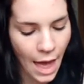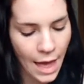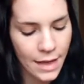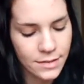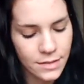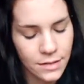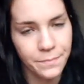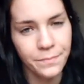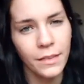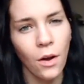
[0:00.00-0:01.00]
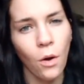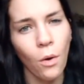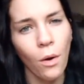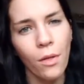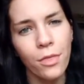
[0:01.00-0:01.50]
And
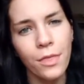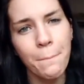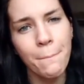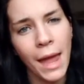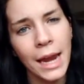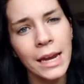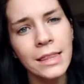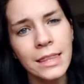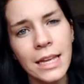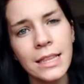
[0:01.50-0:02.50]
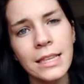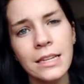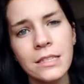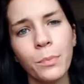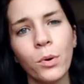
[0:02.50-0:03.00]
the main thing
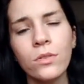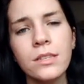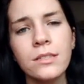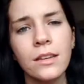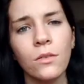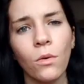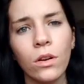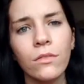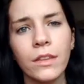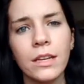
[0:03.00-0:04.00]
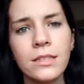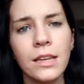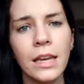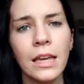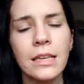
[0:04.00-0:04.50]
that is important in all of
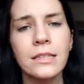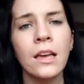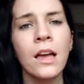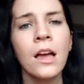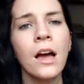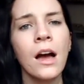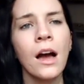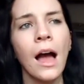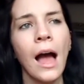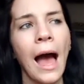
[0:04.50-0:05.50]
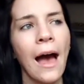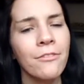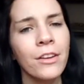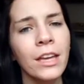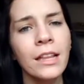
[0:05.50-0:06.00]
this is
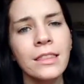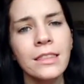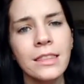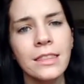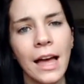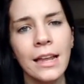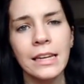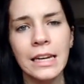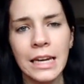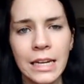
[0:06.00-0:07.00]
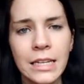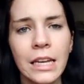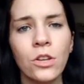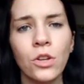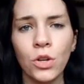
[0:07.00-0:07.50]
having that need
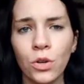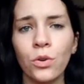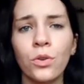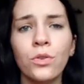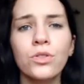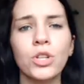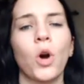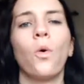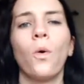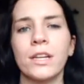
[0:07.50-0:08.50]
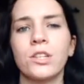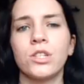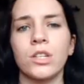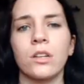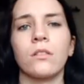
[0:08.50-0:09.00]
in you to
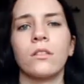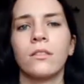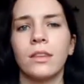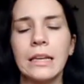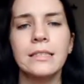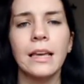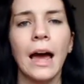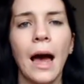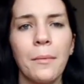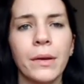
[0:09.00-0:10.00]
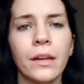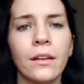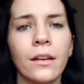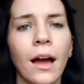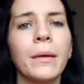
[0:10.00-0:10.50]
question things that
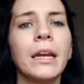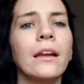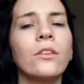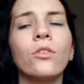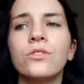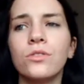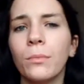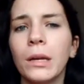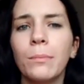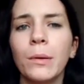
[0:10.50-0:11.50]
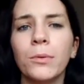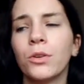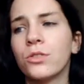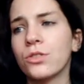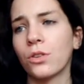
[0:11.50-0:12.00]
happen. I mean, I know so many
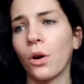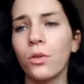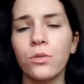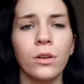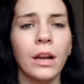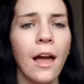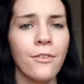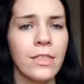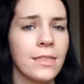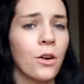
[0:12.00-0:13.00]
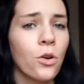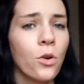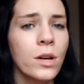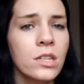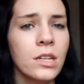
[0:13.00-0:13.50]
people who just go through life and they
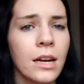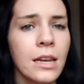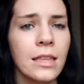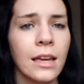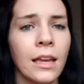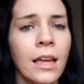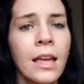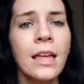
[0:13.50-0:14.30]
don't question anything.